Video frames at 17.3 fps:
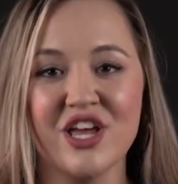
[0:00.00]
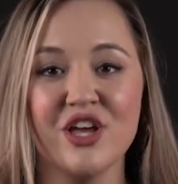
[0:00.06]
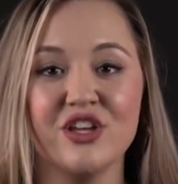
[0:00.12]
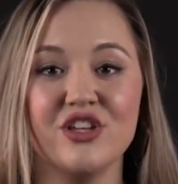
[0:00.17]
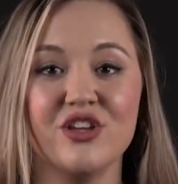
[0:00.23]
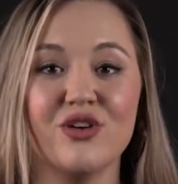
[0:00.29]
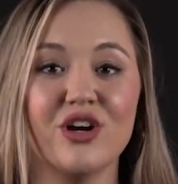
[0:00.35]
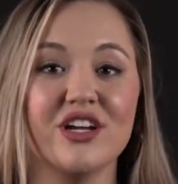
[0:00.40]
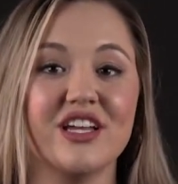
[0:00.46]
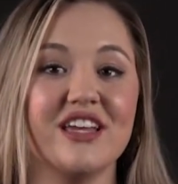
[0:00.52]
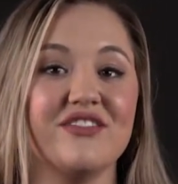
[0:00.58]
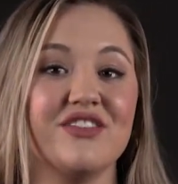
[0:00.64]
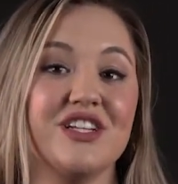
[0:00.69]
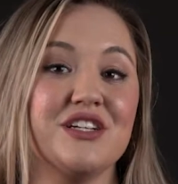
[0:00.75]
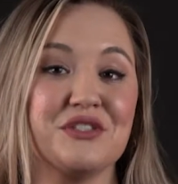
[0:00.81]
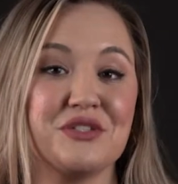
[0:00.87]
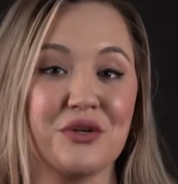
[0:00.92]
You are
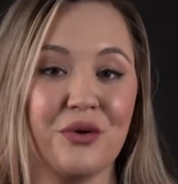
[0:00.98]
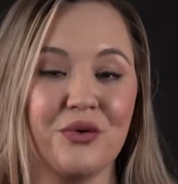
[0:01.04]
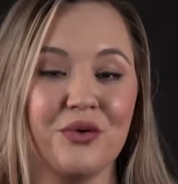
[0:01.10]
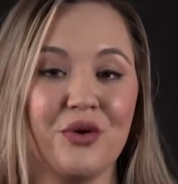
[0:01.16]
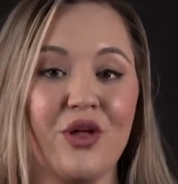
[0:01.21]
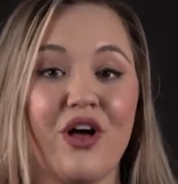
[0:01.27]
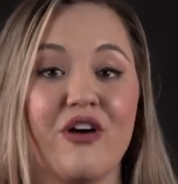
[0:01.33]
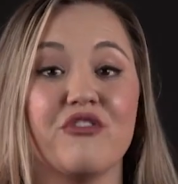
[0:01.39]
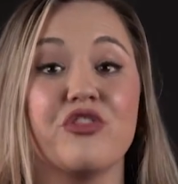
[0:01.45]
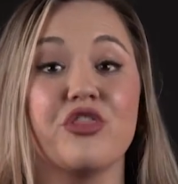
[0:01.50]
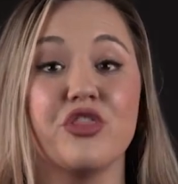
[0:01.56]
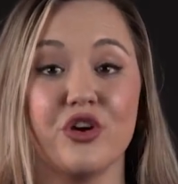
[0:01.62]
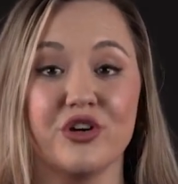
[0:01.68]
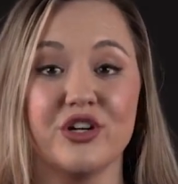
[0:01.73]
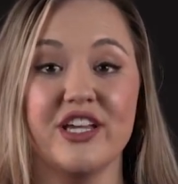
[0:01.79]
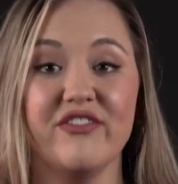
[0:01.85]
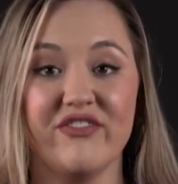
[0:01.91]
given a total of
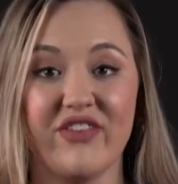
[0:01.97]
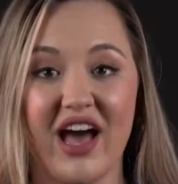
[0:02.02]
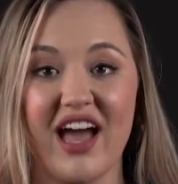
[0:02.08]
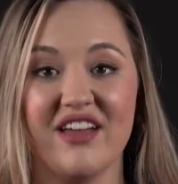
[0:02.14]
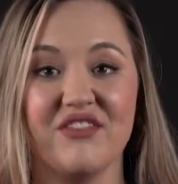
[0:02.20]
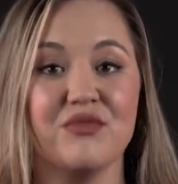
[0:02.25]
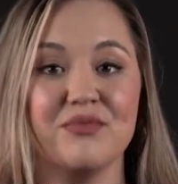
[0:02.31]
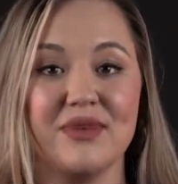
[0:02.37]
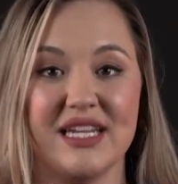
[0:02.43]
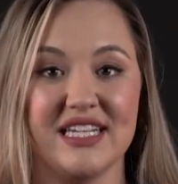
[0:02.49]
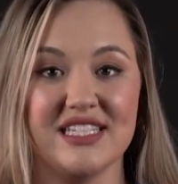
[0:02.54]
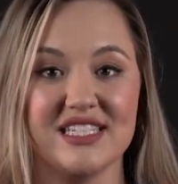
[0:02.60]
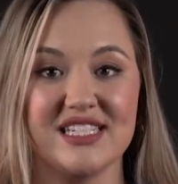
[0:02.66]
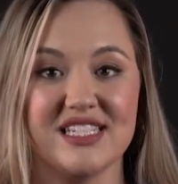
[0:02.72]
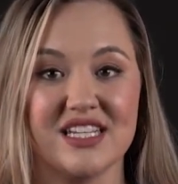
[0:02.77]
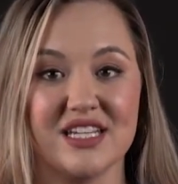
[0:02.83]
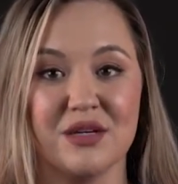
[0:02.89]
35
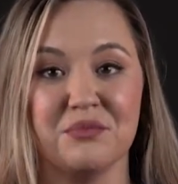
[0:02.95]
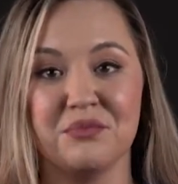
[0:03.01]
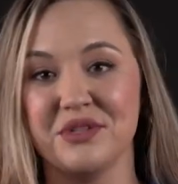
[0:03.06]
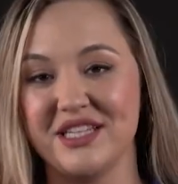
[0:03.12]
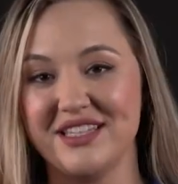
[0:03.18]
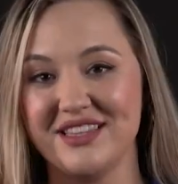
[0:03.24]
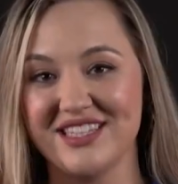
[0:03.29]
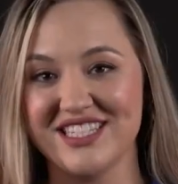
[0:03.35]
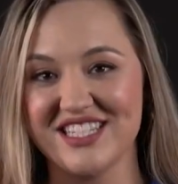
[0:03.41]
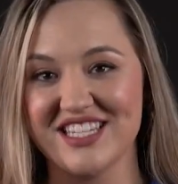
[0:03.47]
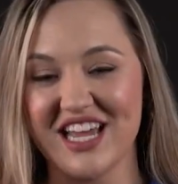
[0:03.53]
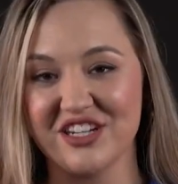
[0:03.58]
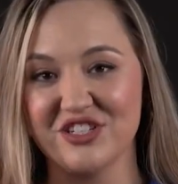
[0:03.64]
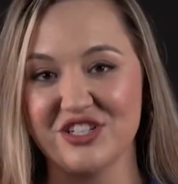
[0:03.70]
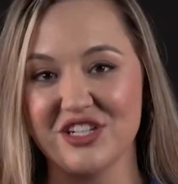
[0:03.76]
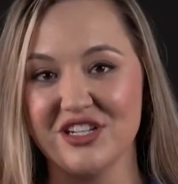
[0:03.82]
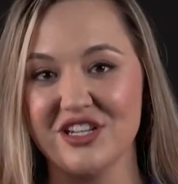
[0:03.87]
minutes to complete this
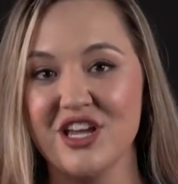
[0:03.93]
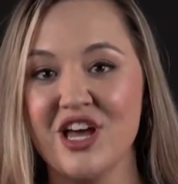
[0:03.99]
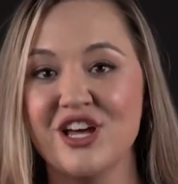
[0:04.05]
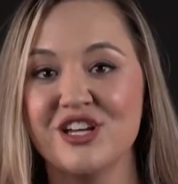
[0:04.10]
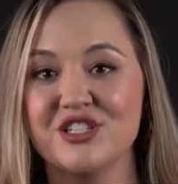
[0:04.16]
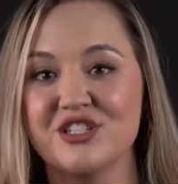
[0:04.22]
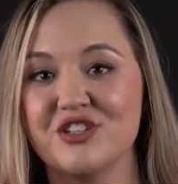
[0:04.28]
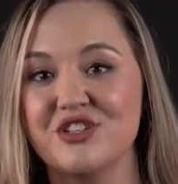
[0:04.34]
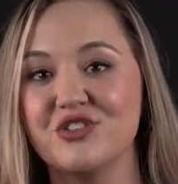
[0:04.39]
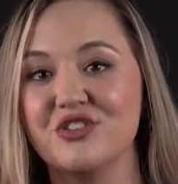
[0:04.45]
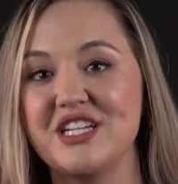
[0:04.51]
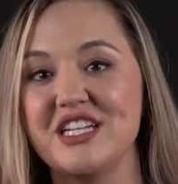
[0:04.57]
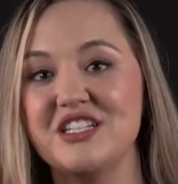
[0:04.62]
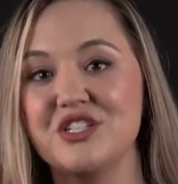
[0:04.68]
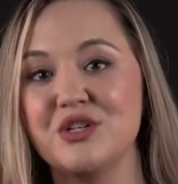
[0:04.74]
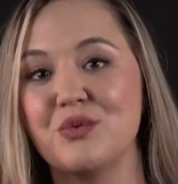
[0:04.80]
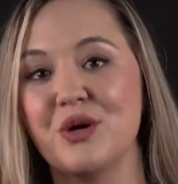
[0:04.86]
section, so you'll
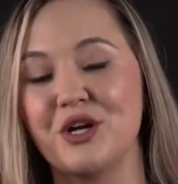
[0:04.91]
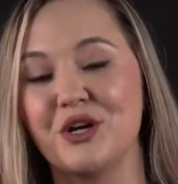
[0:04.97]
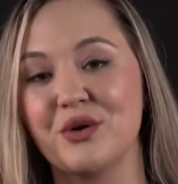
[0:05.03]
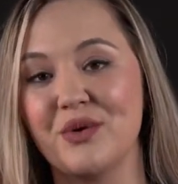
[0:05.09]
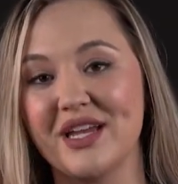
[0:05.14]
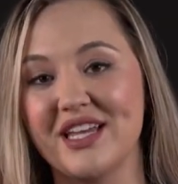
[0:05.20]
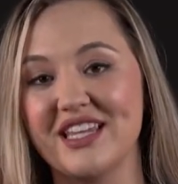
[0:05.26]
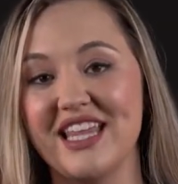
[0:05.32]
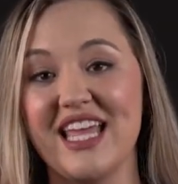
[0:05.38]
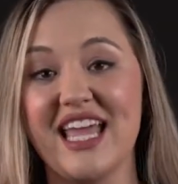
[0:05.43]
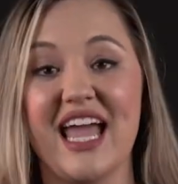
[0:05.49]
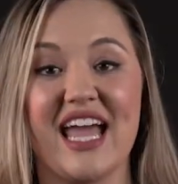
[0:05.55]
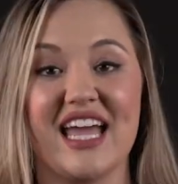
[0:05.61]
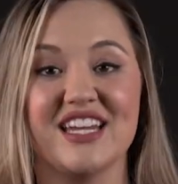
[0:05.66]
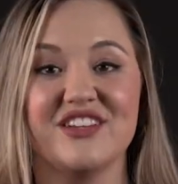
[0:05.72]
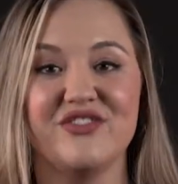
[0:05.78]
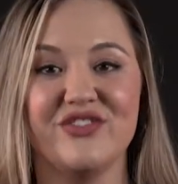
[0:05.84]
need to work quickly
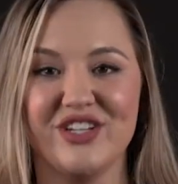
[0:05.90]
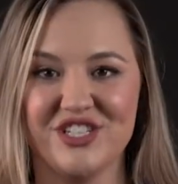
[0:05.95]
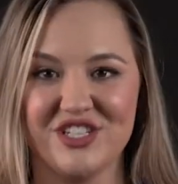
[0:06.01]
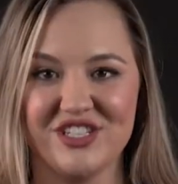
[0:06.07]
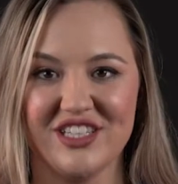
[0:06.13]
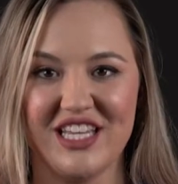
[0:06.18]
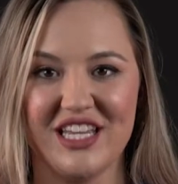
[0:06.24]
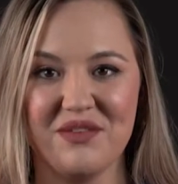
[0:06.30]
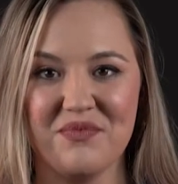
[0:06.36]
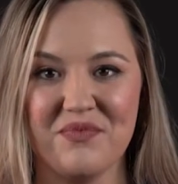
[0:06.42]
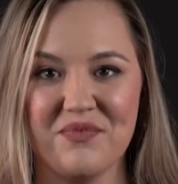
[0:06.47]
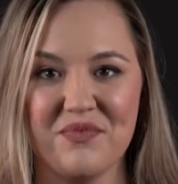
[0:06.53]
and efficiently.